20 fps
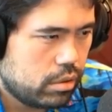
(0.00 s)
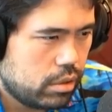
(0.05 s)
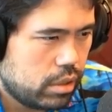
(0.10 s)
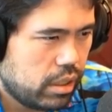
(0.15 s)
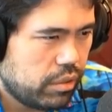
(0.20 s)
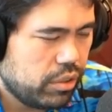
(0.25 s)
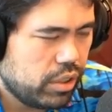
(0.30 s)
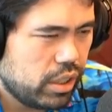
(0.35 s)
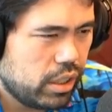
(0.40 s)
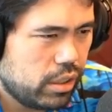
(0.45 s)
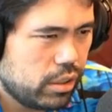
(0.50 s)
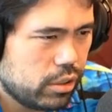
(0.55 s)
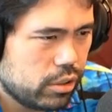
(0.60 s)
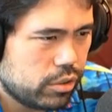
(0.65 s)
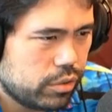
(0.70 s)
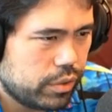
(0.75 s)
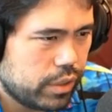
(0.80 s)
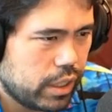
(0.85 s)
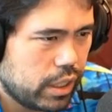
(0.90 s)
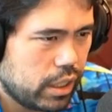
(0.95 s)
Everything here is
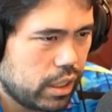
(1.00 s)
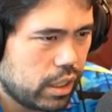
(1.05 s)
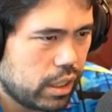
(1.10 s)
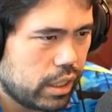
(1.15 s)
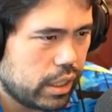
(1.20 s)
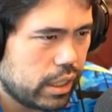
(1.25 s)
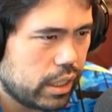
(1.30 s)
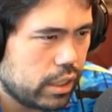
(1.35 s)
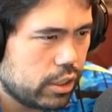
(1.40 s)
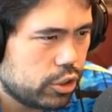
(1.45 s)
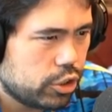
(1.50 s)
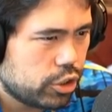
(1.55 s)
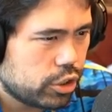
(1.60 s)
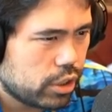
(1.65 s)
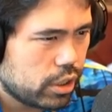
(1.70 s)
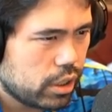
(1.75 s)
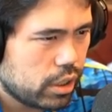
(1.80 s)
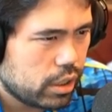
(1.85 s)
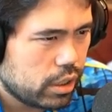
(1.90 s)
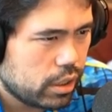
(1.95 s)
very on edge.
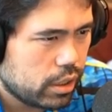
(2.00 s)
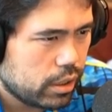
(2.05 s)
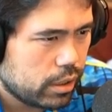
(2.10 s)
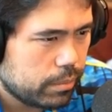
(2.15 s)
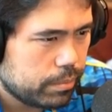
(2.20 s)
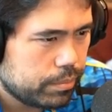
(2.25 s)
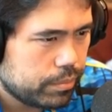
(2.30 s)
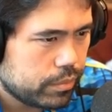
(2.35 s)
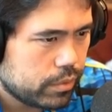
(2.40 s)
Um,